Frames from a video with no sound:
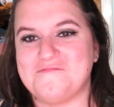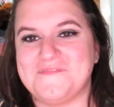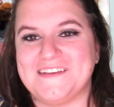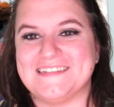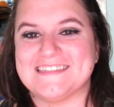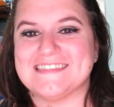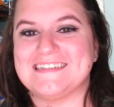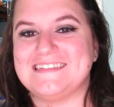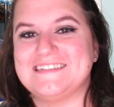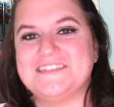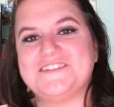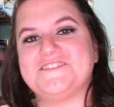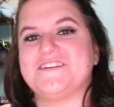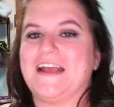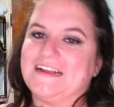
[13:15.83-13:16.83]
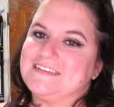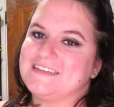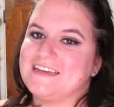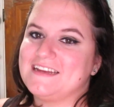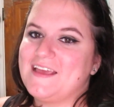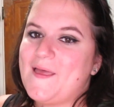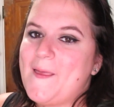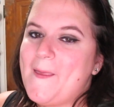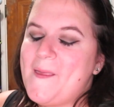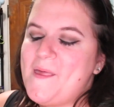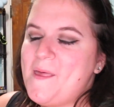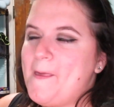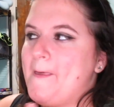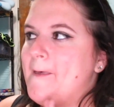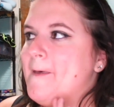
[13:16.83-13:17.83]
I'm easily distracted
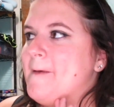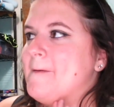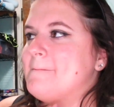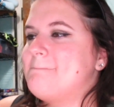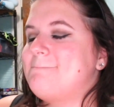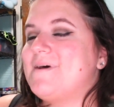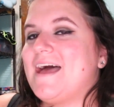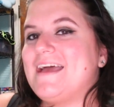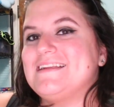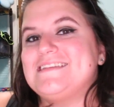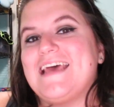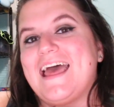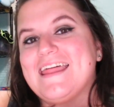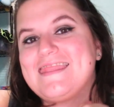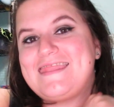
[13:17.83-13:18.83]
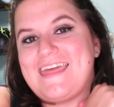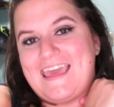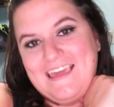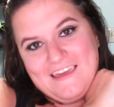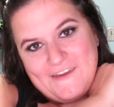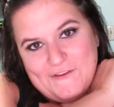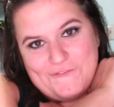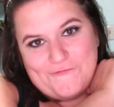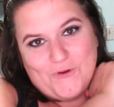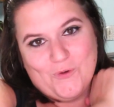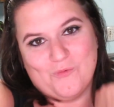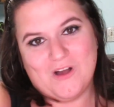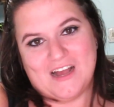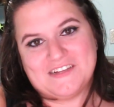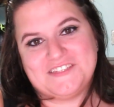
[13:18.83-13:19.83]
but thank you for
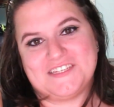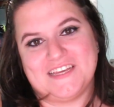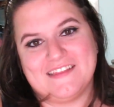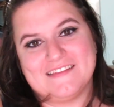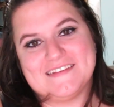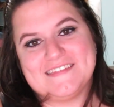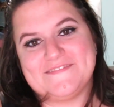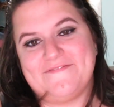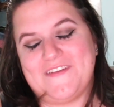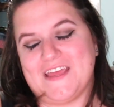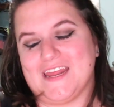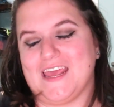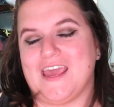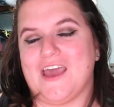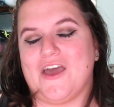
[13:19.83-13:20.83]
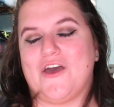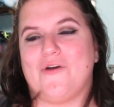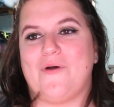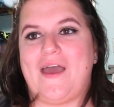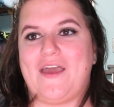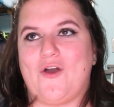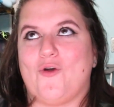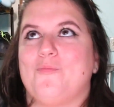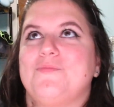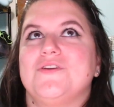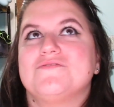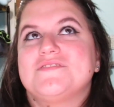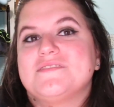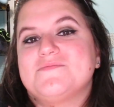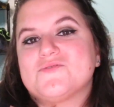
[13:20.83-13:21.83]
watching this video I hope
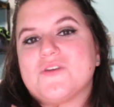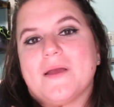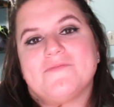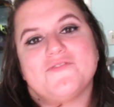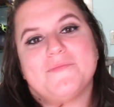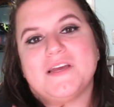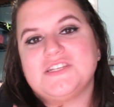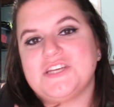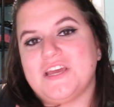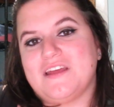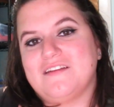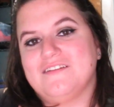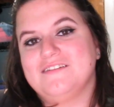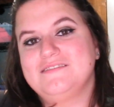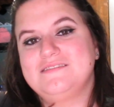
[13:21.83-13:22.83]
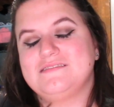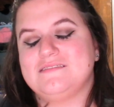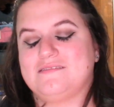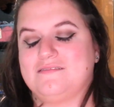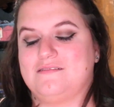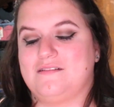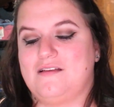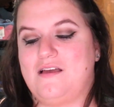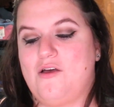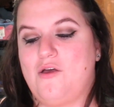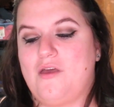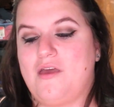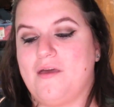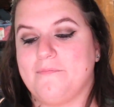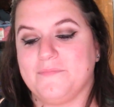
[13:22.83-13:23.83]
you subscribe to my channel
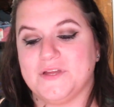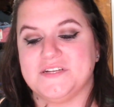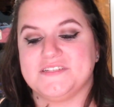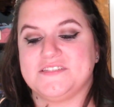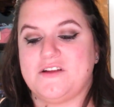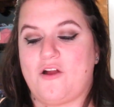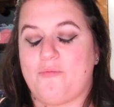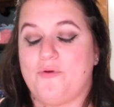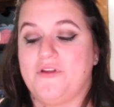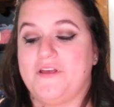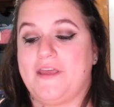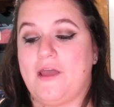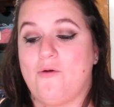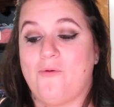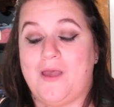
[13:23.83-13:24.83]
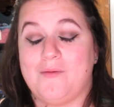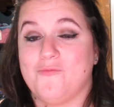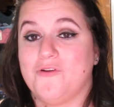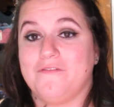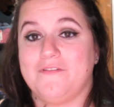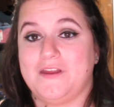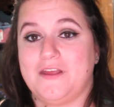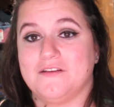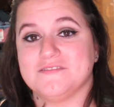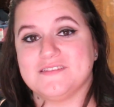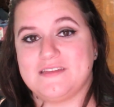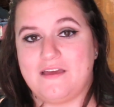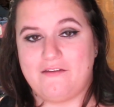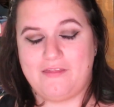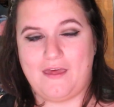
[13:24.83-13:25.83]
I'm going to start putting out way more videos
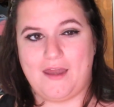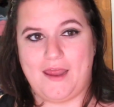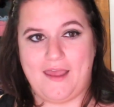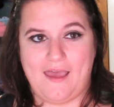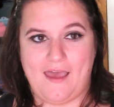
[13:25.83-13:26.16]
now that I